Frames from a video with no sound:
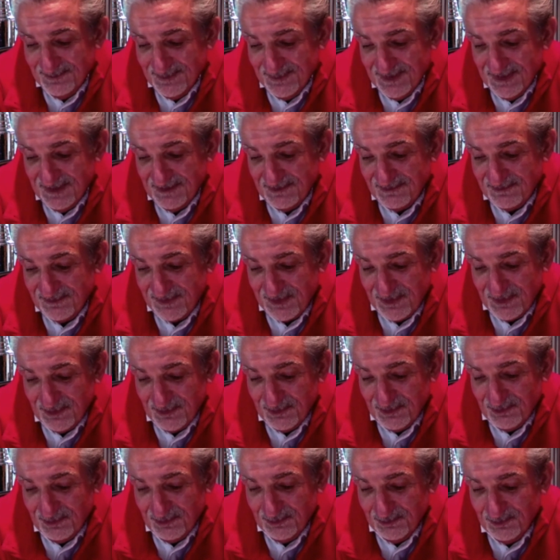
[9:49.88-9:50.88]
if
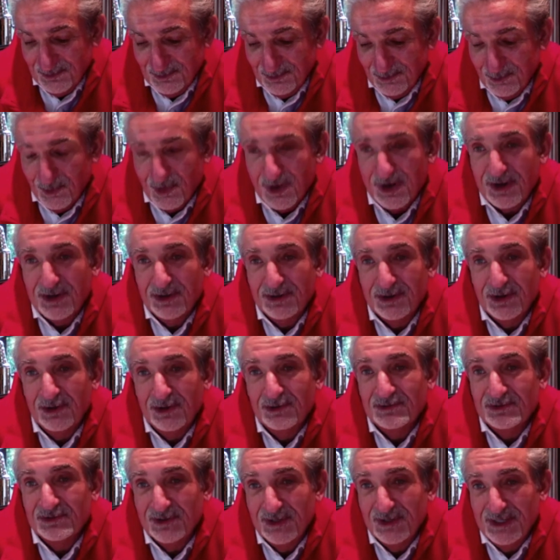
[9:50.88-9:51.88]
you work
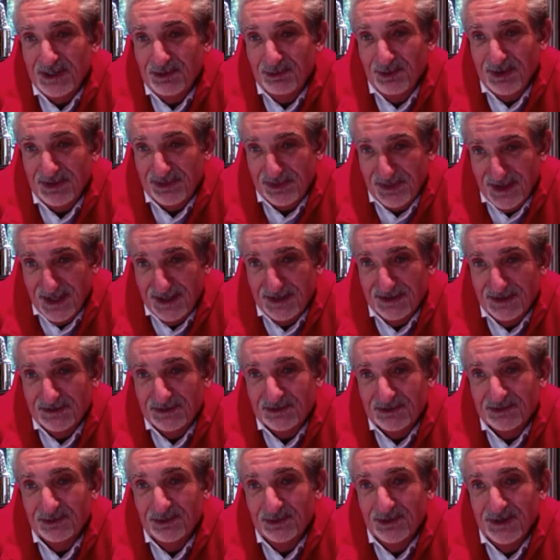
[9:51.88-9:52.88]
closely with
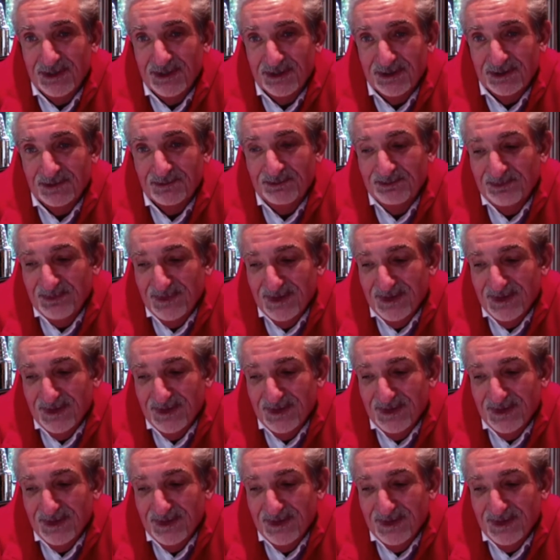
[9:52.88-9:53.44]
us, we'll